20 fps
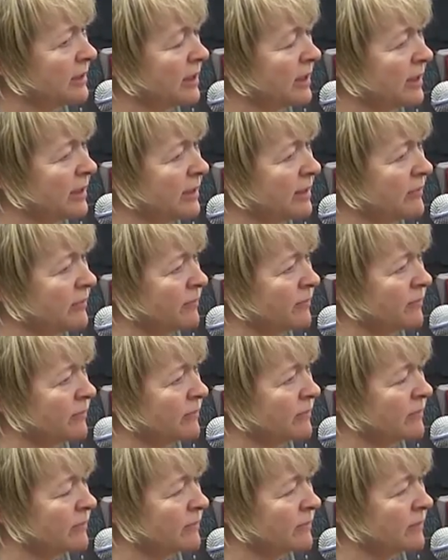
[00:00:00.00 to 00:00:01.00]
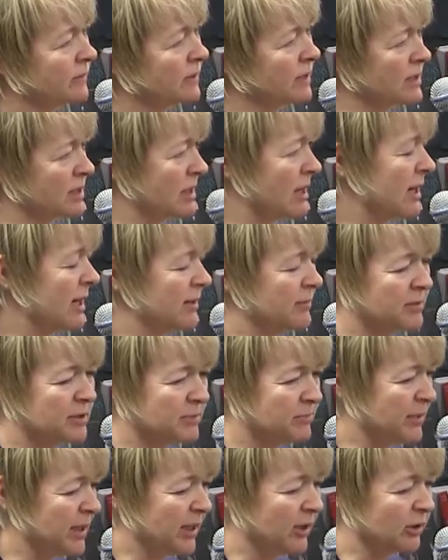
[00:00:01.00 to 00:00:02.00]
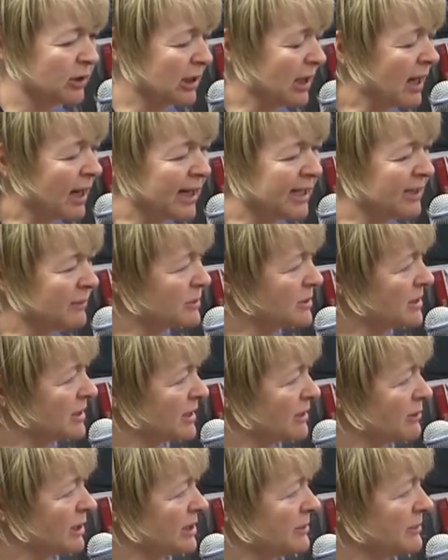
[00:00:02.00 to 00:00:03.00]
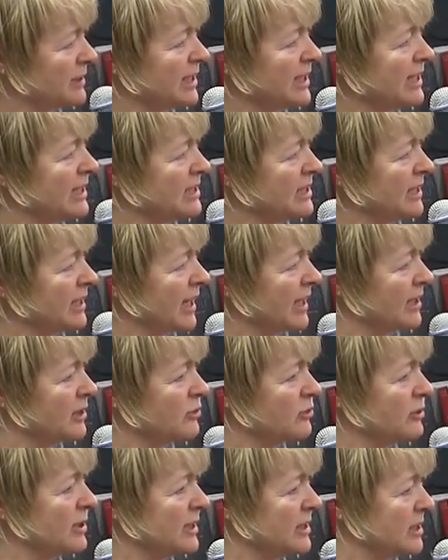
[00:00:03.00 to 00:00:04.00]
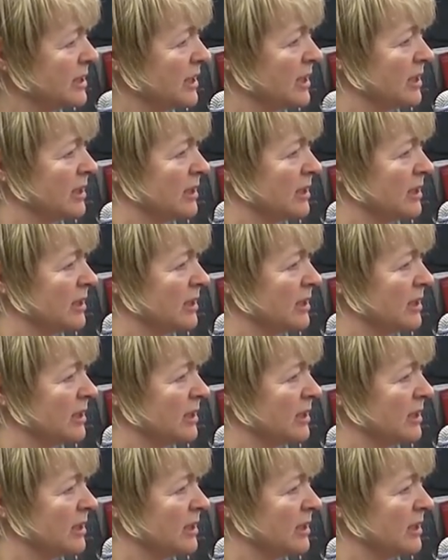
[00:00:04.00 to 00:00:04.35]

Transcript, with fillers: Um, the Times being online, it was incredibly easy. I could read